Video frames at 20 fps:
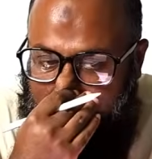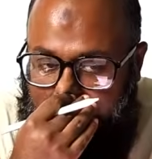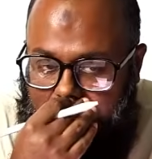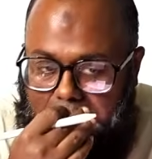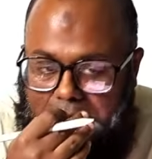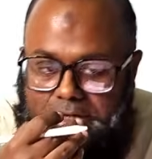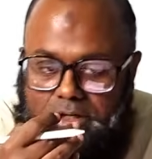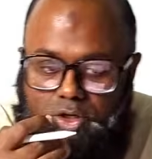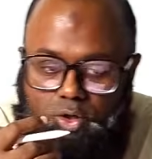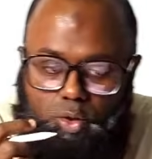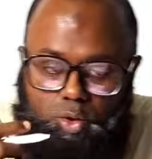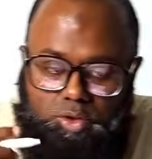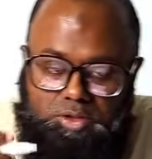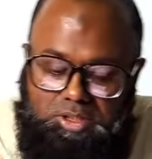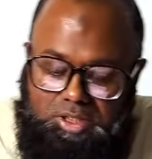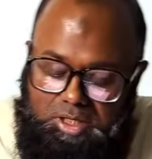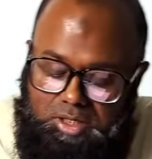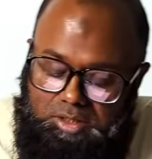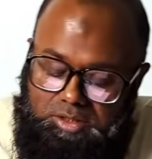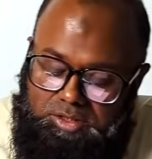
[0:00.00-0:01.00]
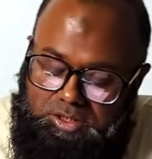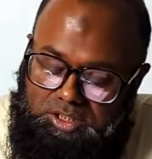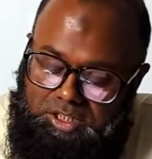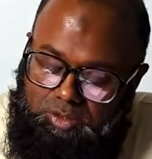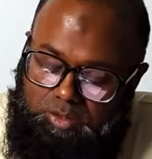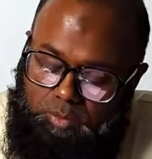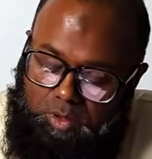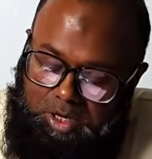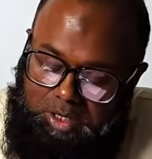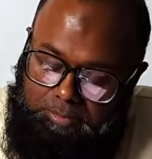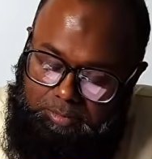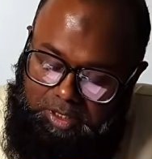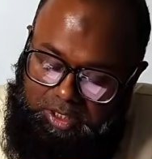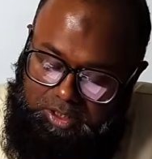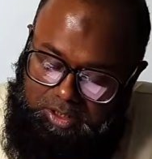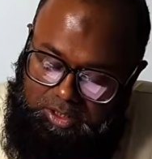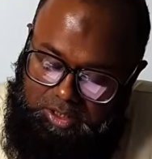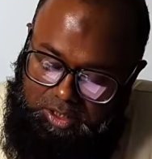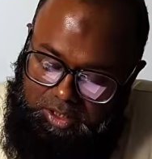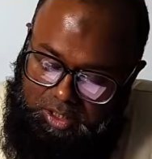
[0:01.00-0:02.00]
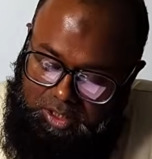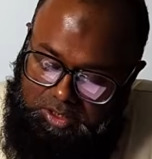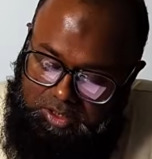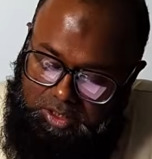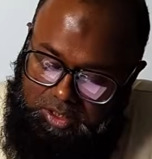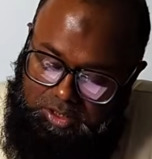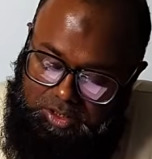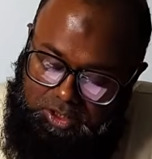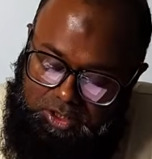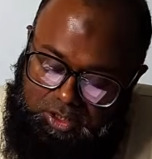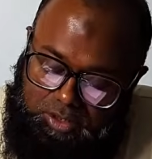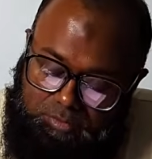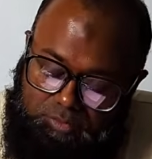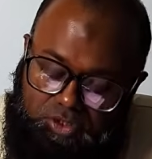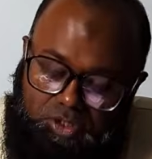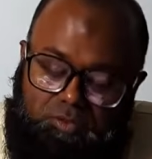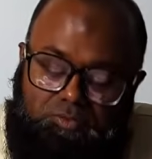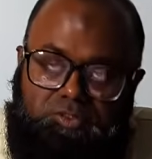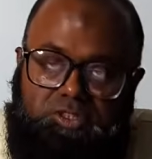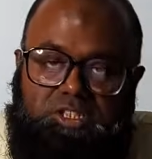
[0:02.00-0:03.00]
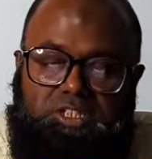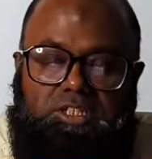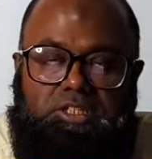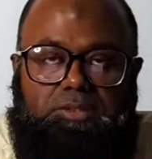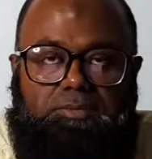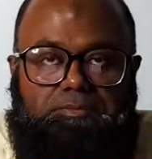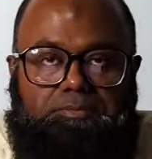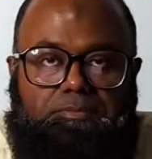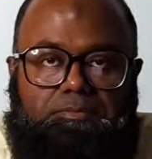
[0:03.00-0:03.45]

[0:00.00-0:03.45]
I know the dy by dx in terms of t.